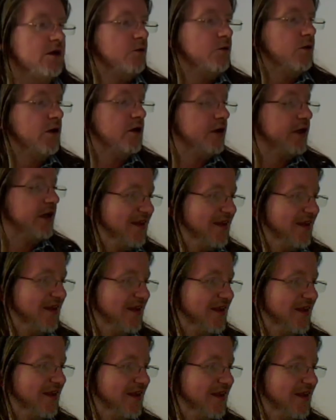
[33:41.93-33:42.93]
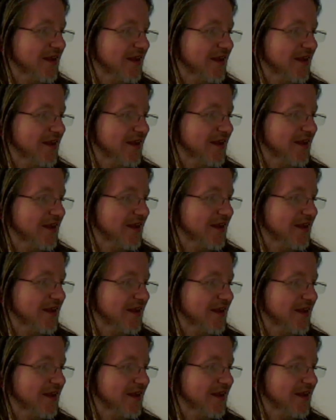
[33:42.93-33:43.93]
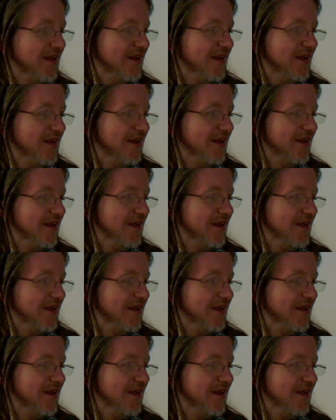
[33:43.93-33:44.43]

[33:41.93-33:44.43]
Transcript: Well, again, it depends on many things.